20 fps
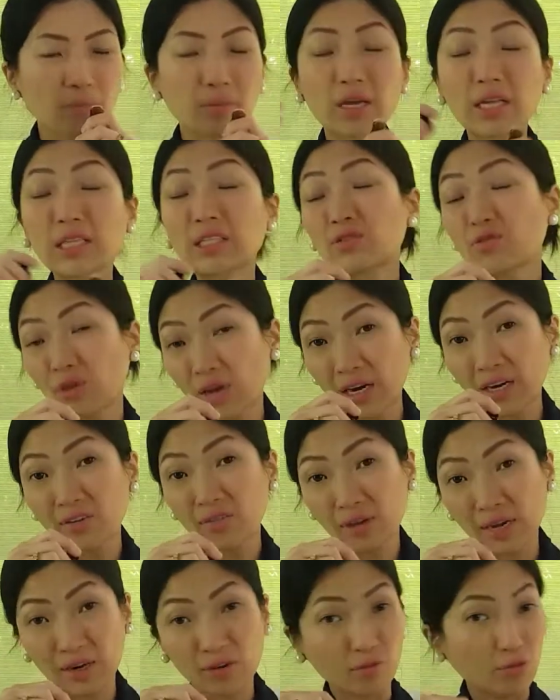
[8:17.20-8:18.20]
It's very,
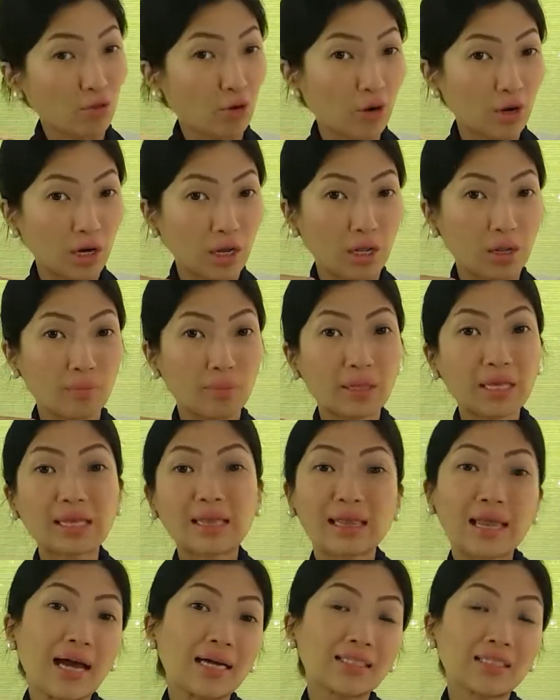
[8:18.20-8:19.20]
very floral, but
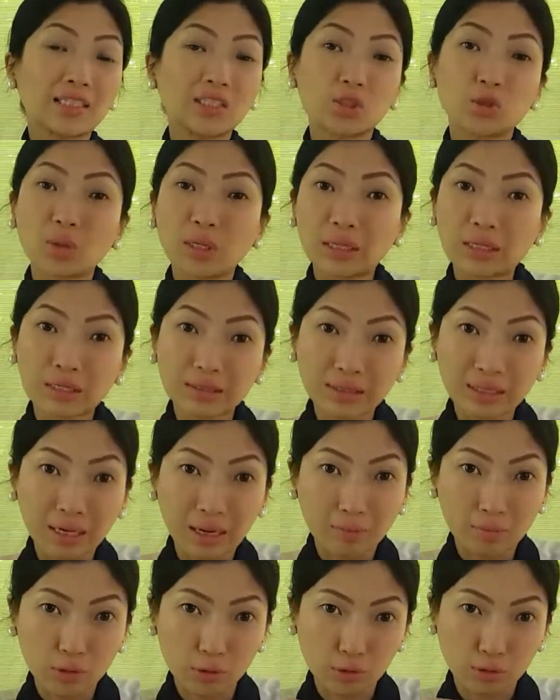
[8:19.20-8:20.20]
it lacks the sweetness that
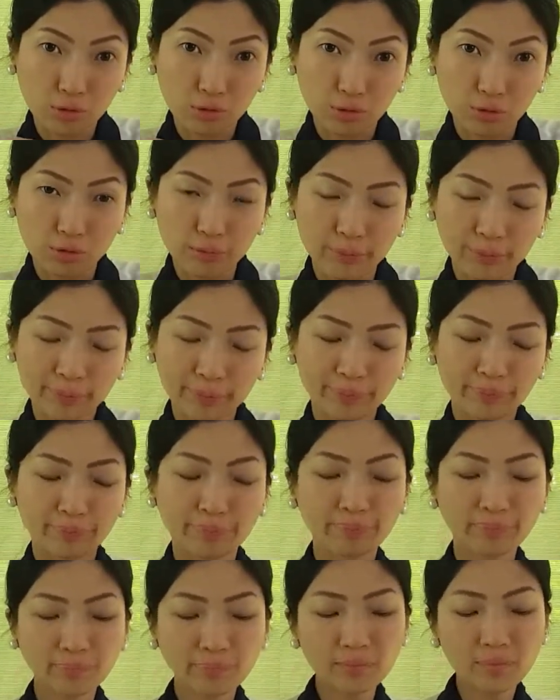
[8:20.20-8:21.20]
I'm used to.
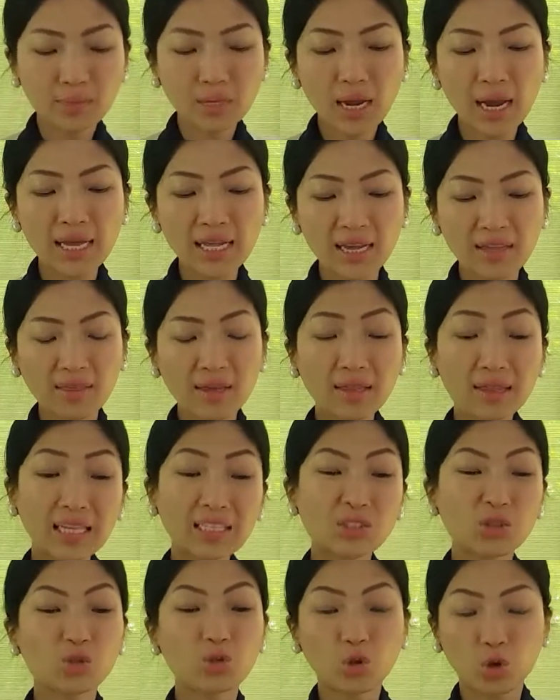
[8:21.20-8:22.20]
And I think
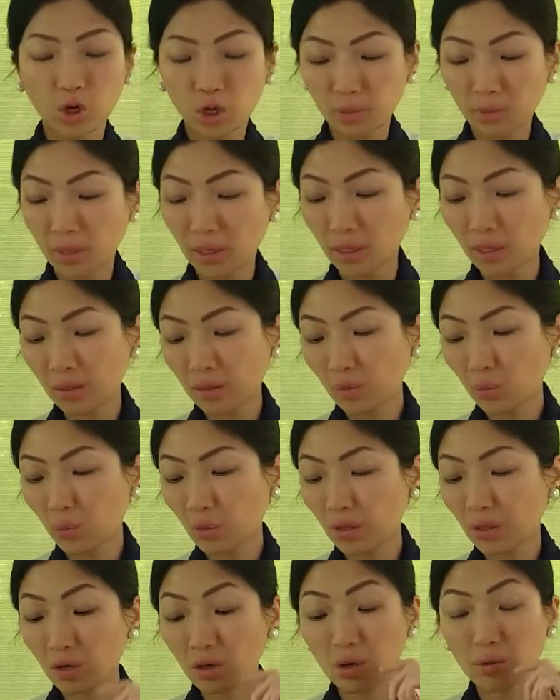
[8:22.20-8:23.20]
that's normal
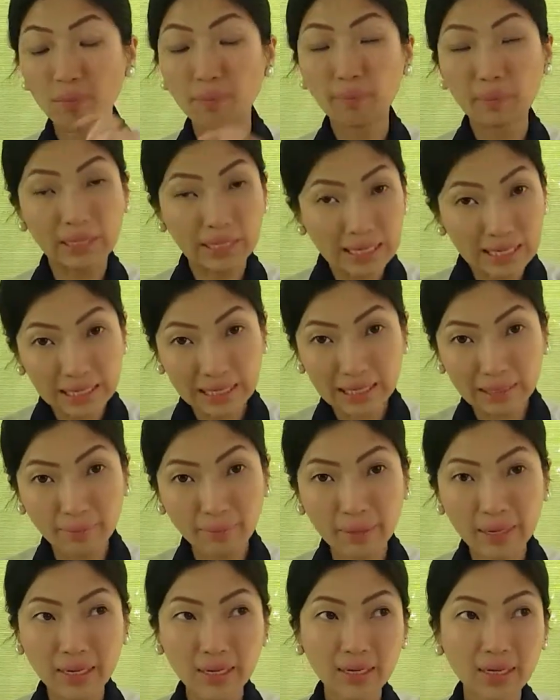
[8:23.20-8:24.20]
with the Complete,
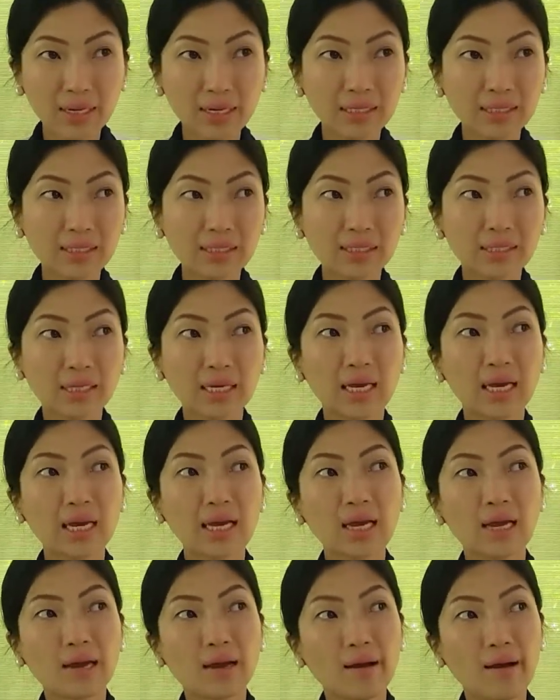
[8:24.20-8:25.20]
because
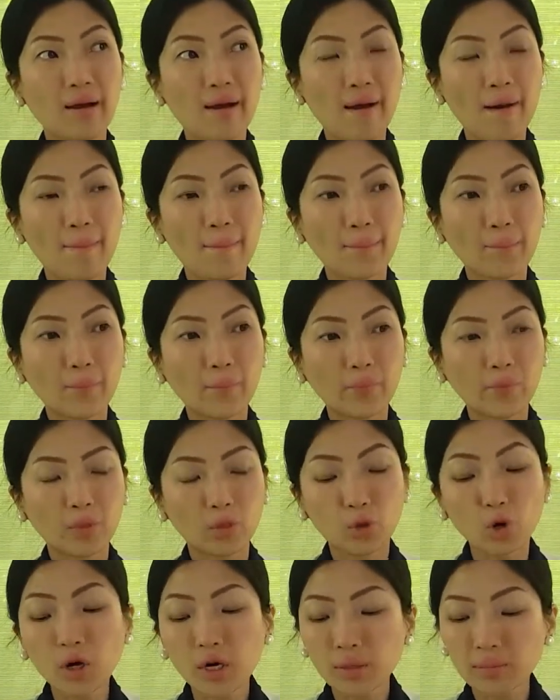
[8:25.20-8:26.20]

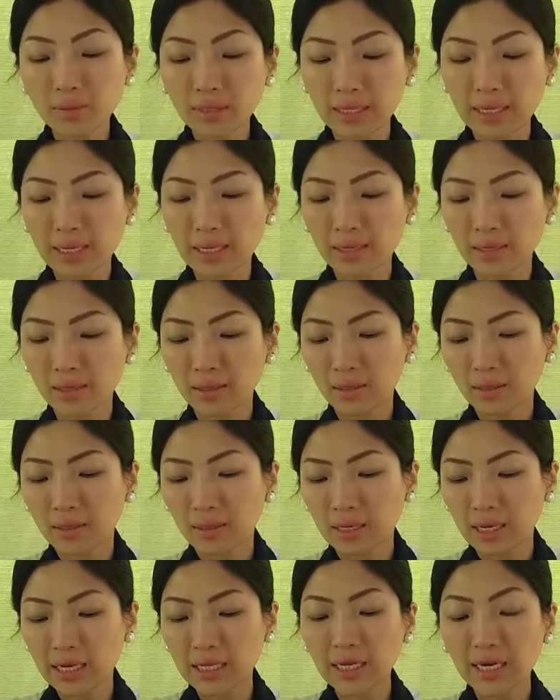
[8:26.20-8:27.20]
normally
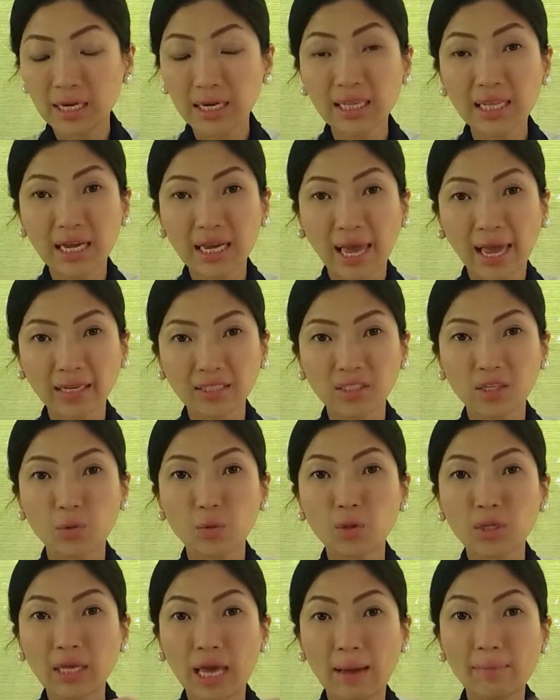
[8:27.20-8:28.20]
Ylang Ylang Extra
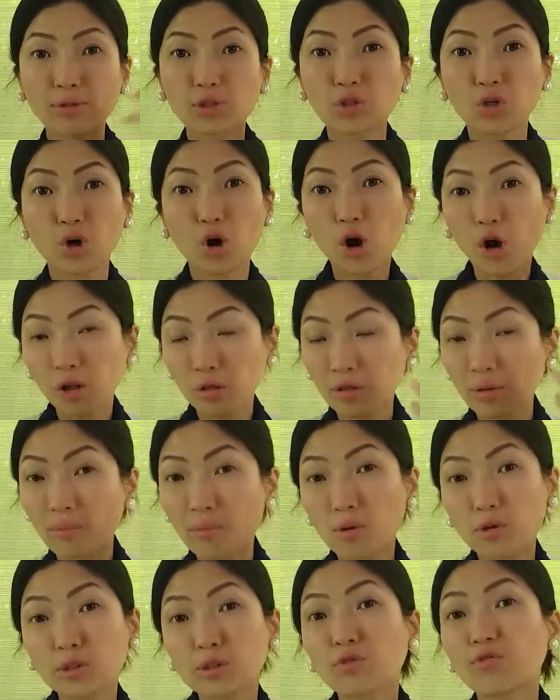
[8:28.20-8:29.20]
would capture all the
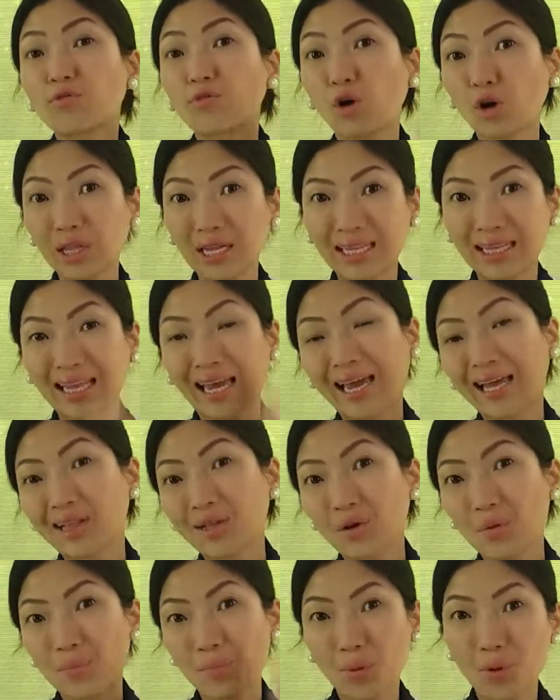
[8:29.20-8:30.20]
most volatile
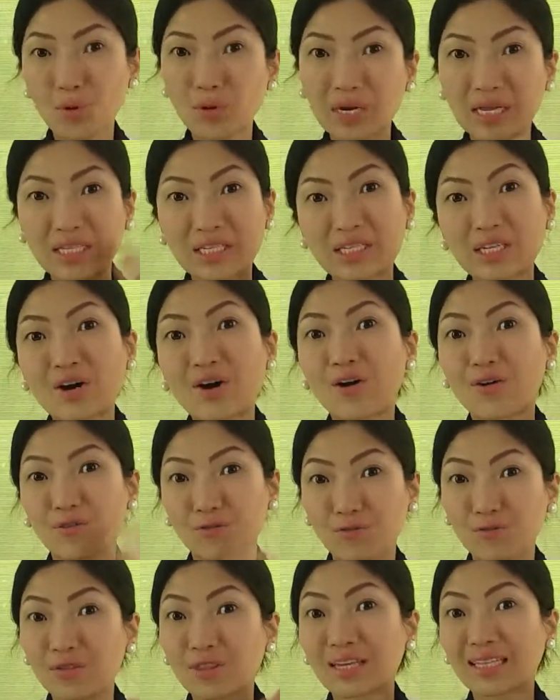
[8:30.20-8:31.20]
components
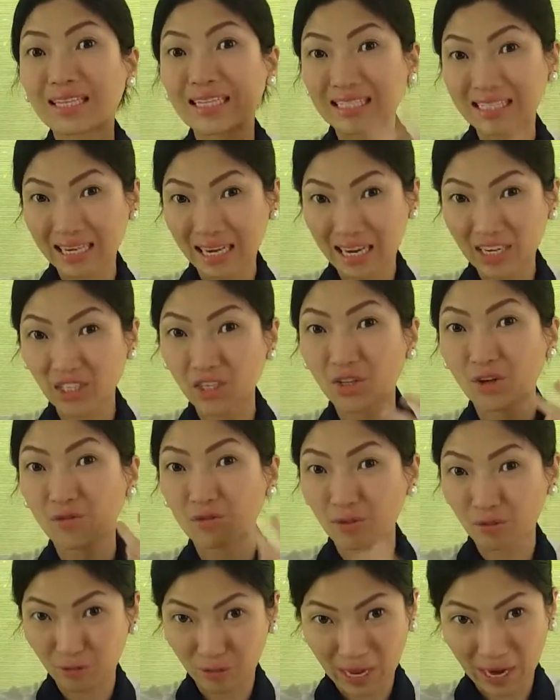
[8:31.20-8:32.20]
of the distillation
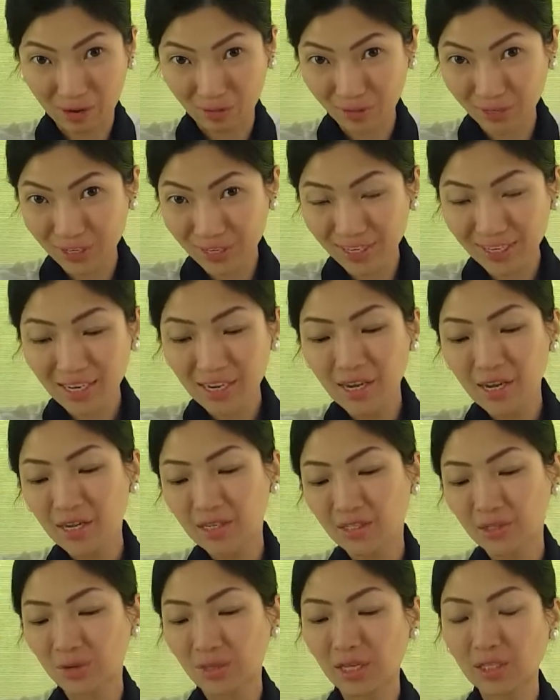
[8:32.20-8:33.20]
of the flower.
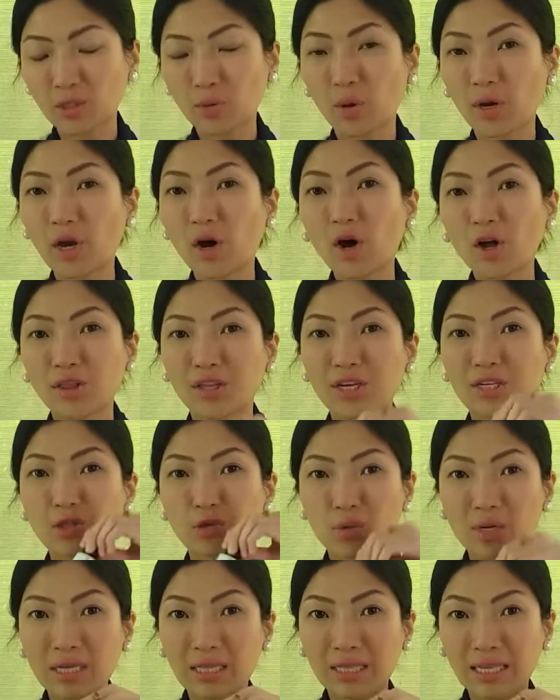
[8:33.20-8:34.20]
So that's why all the
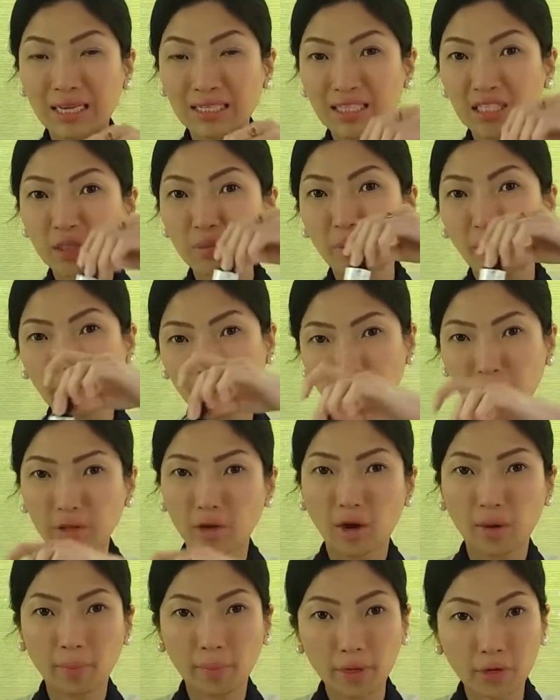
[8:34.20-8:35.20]
sweetness is bottled
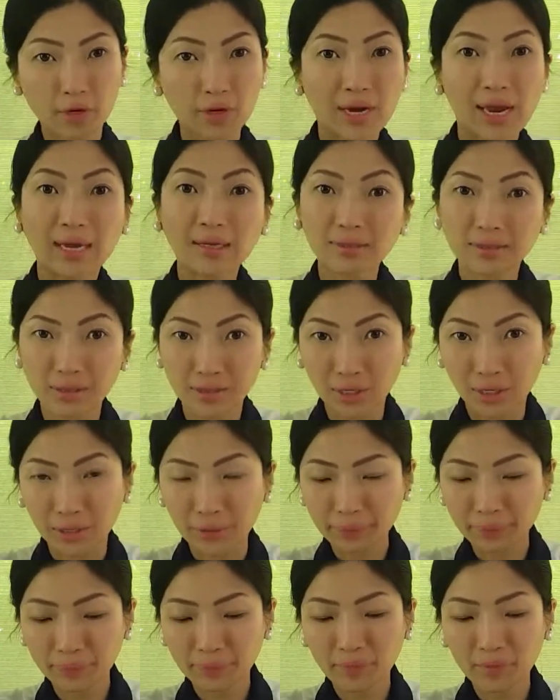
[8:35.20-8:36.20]
up in your
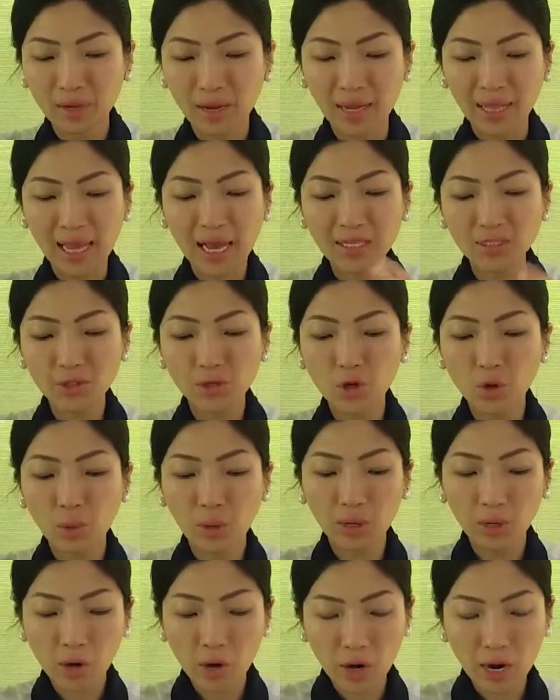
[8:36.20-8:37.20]
extra. And as you go
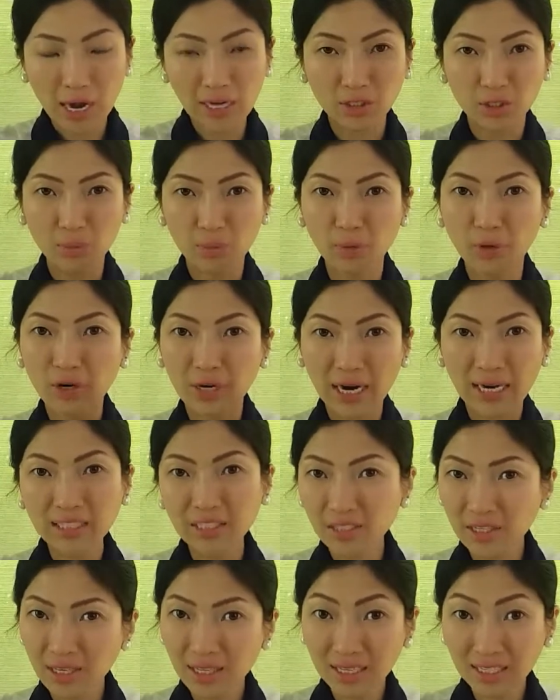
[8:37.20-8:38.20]
along, as you
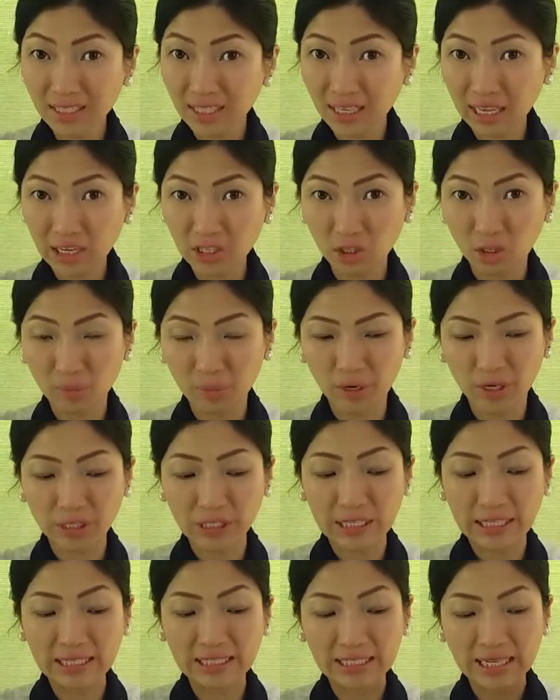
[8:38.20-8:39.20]
progress to the distillation
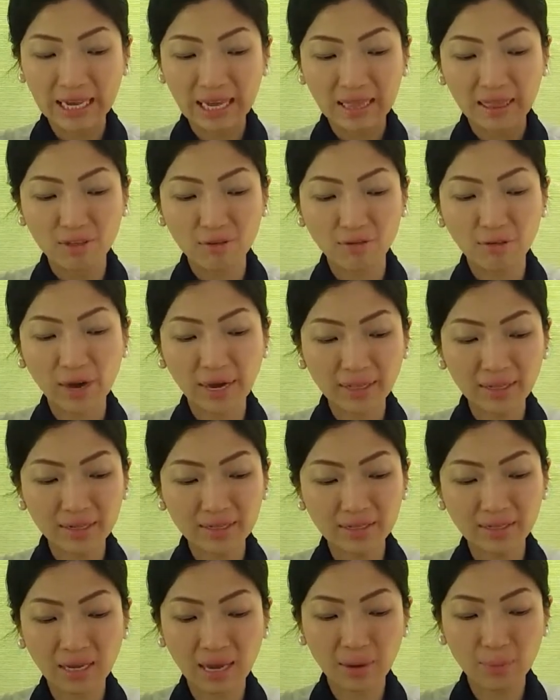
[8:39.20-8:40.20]
process, the final
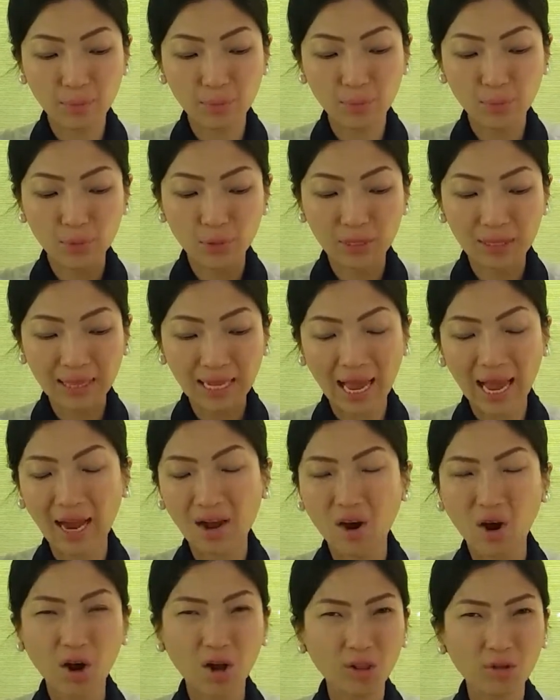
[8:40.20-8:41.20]
step would
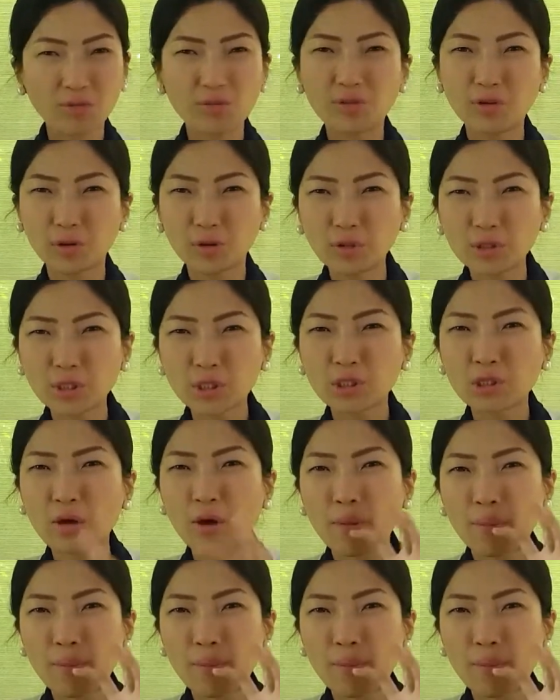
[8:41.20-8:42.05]
lack all of those